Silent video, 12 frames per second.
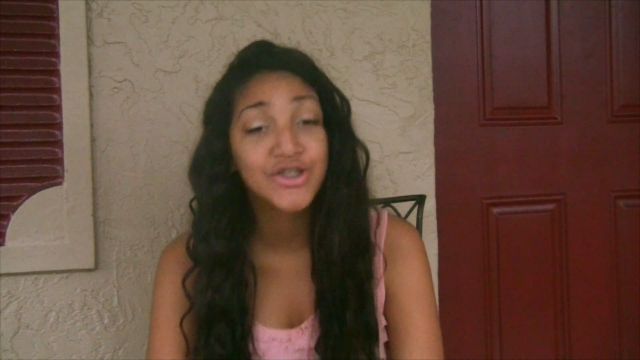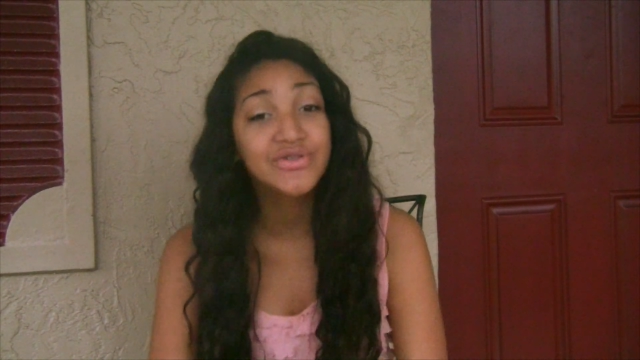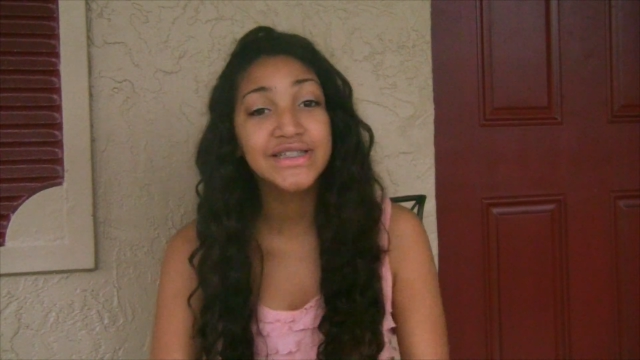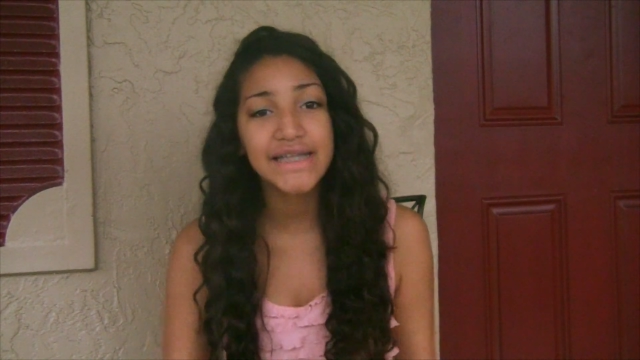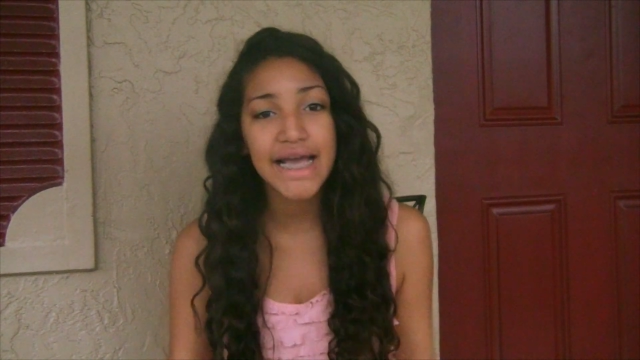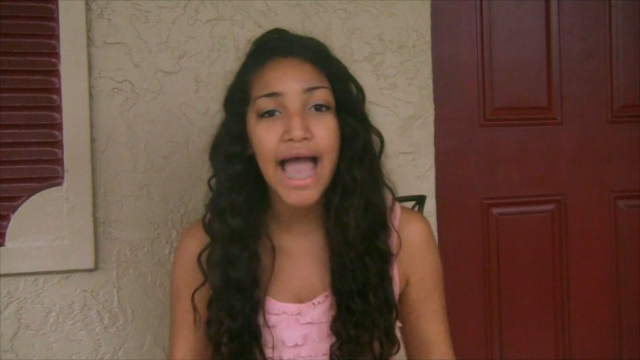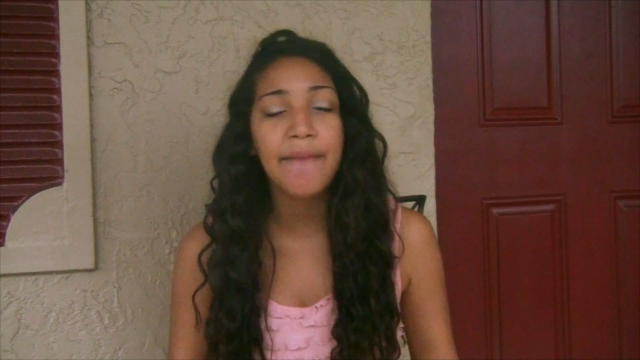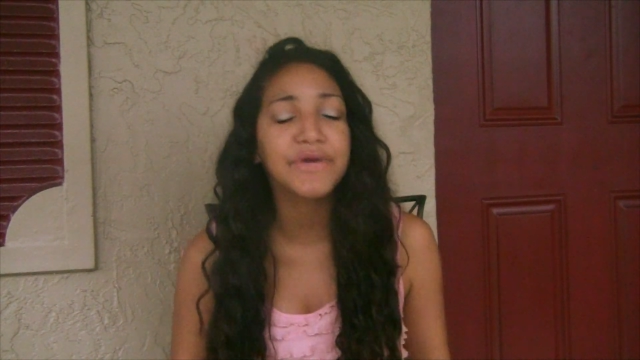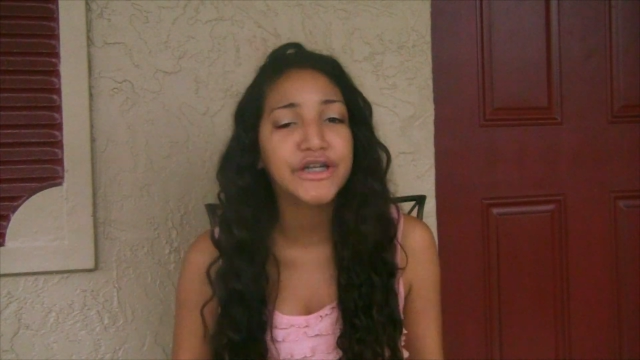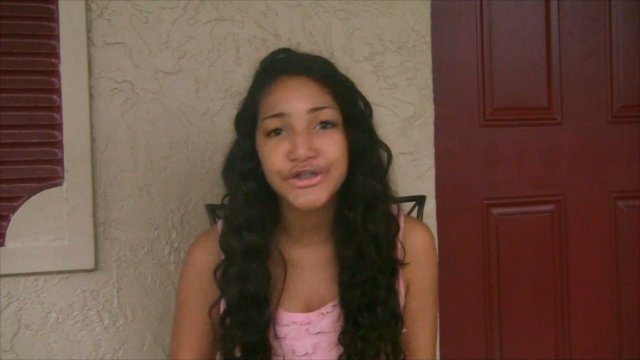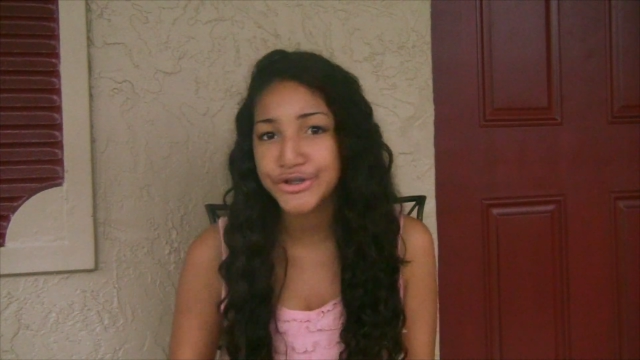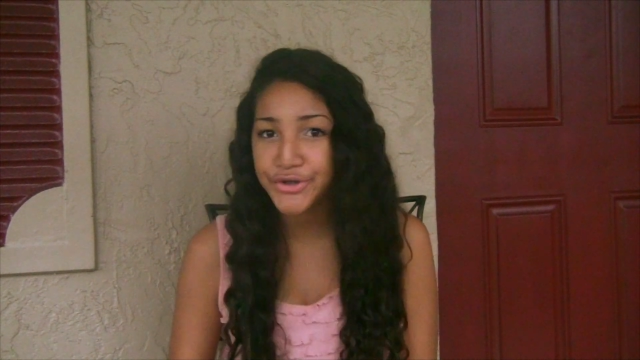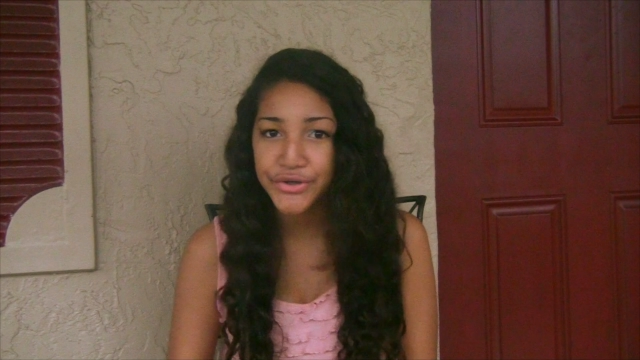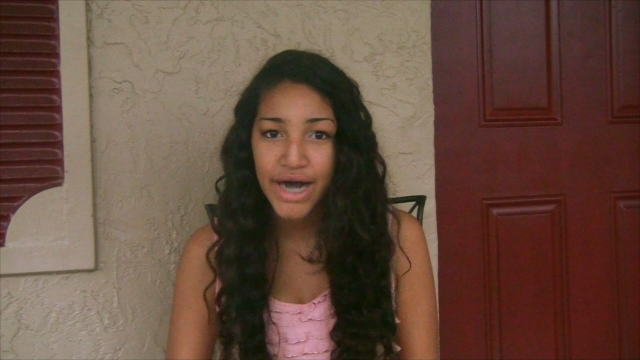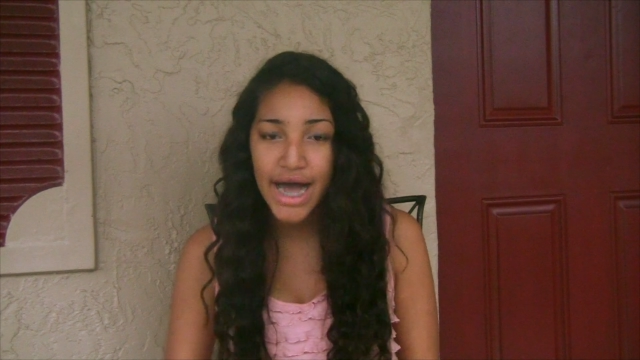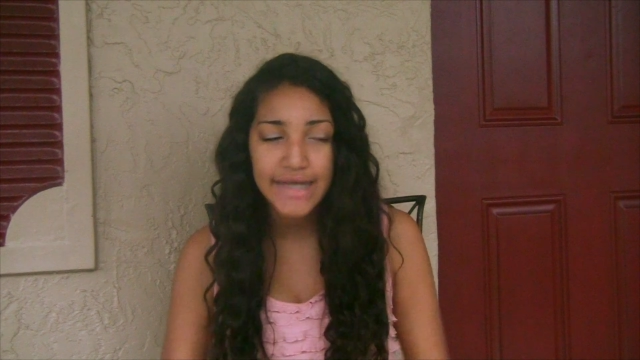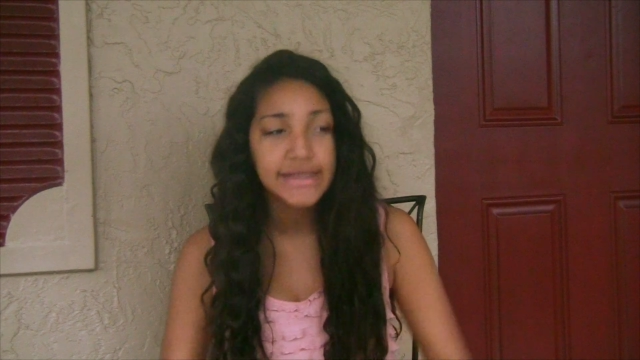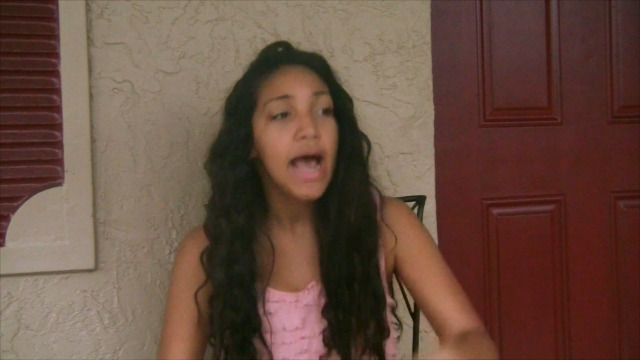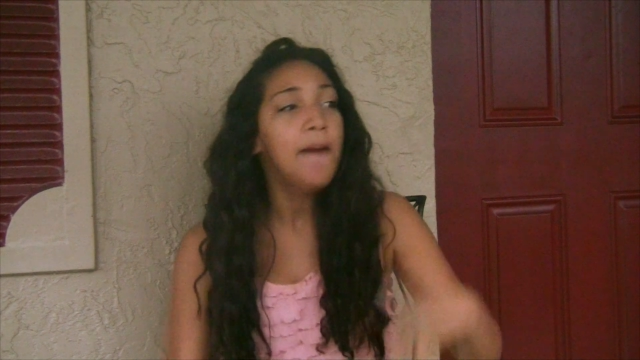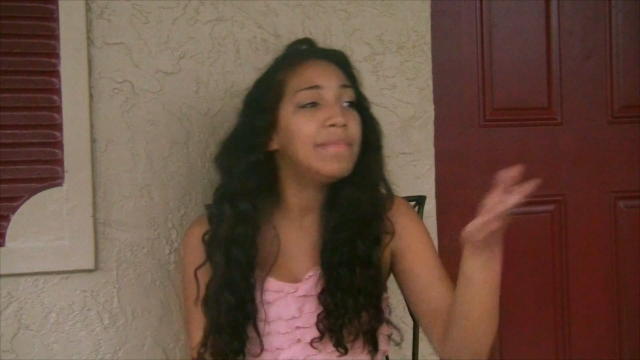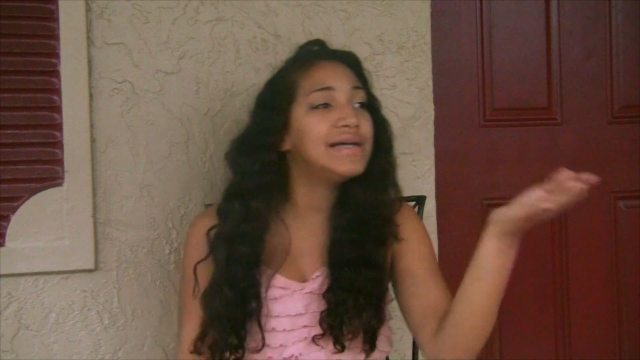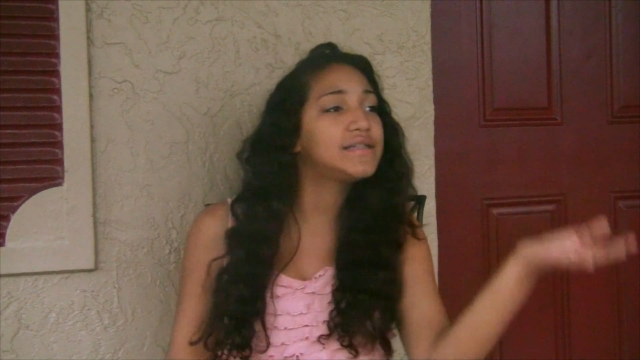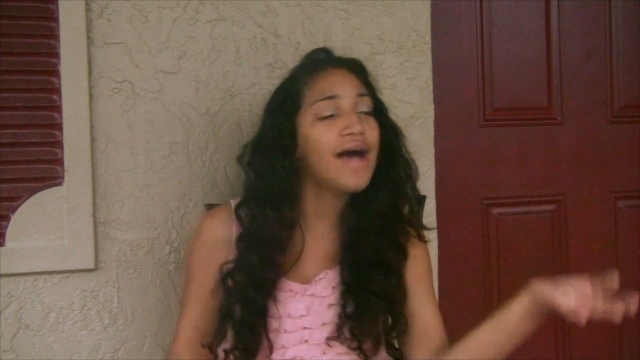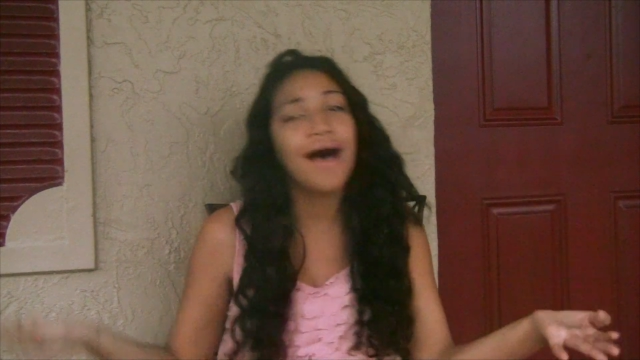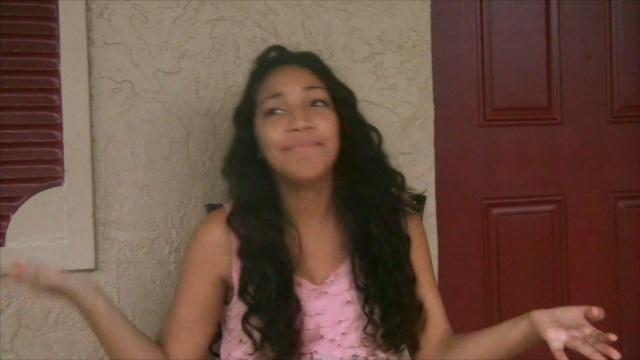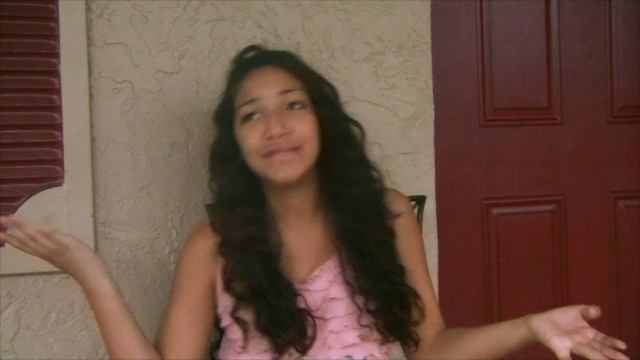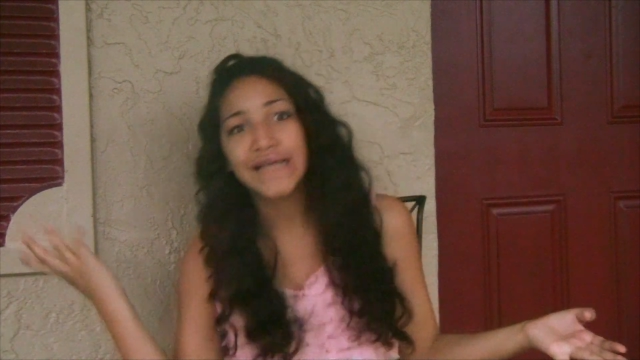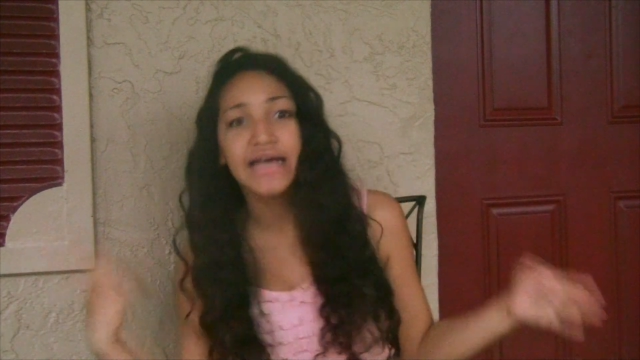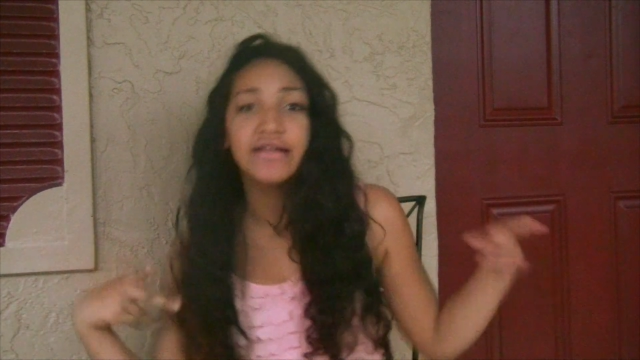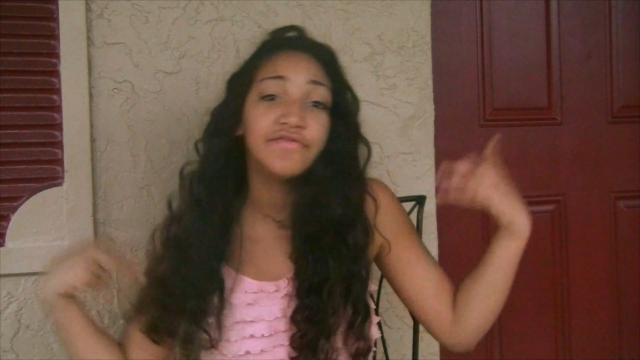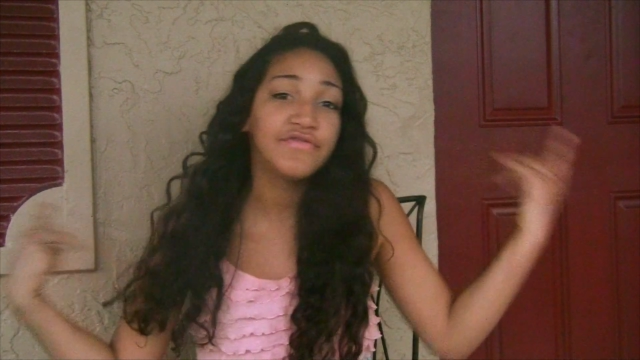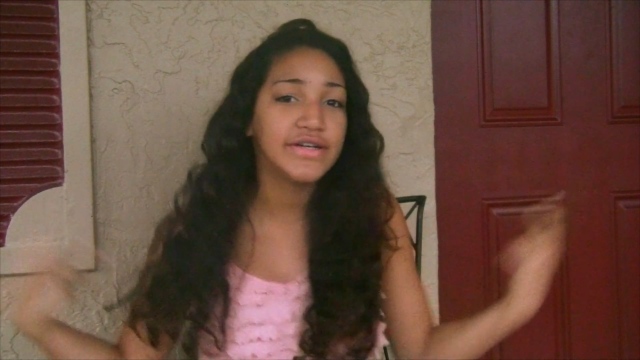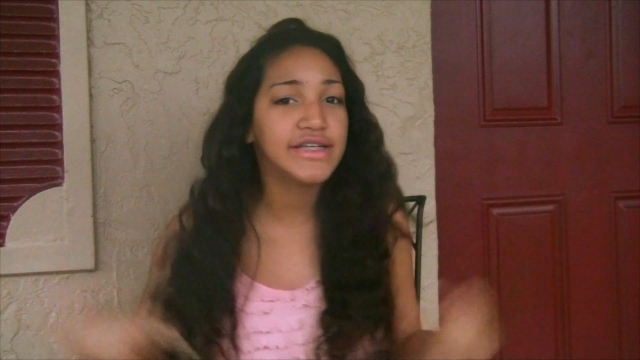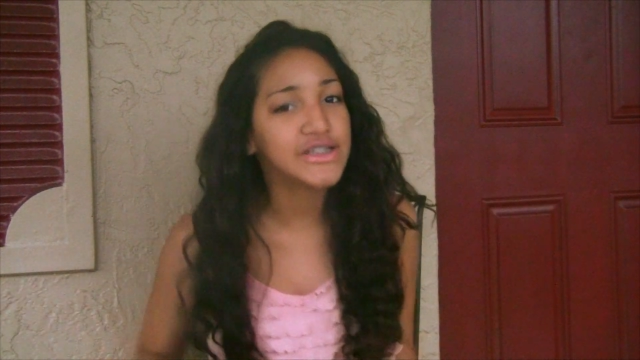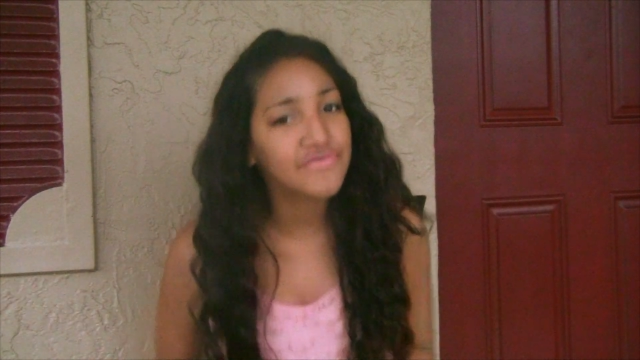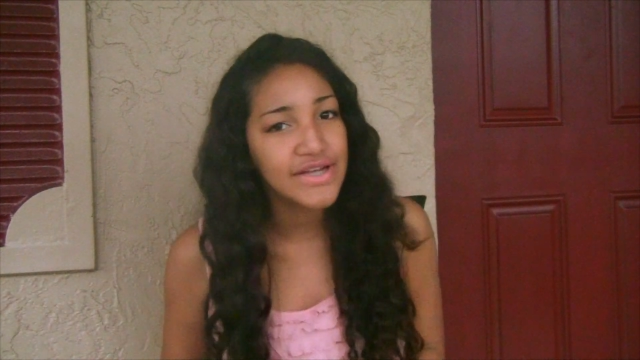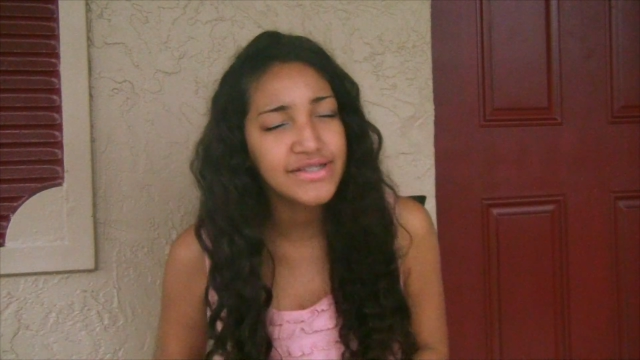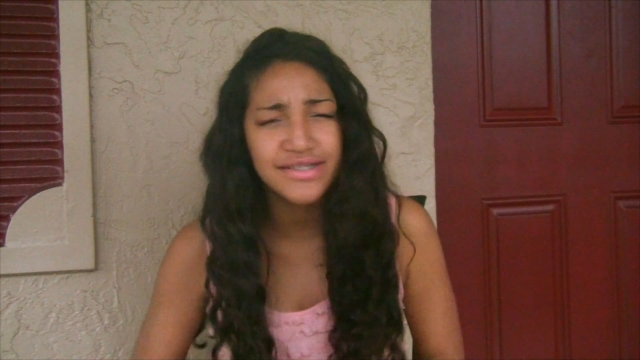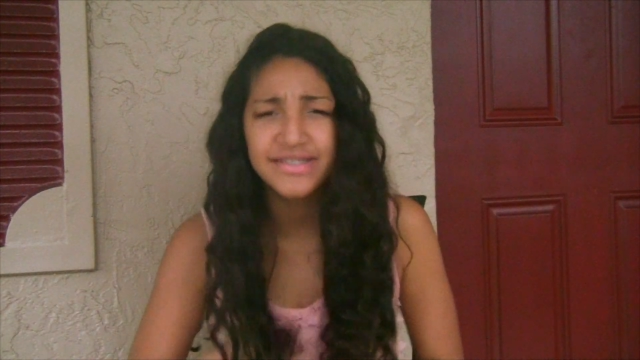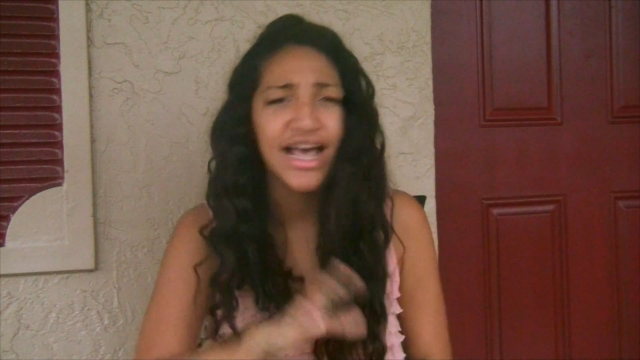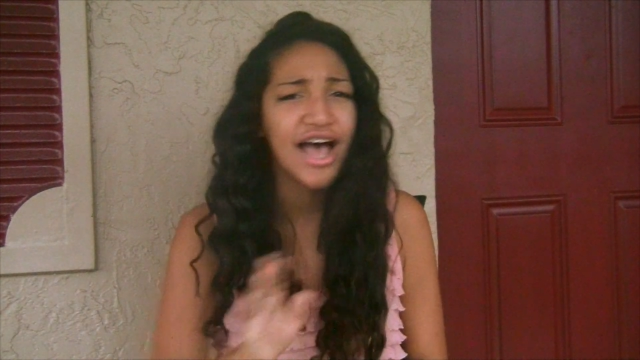So today I'm gonna show you guys my top 10 funniest faces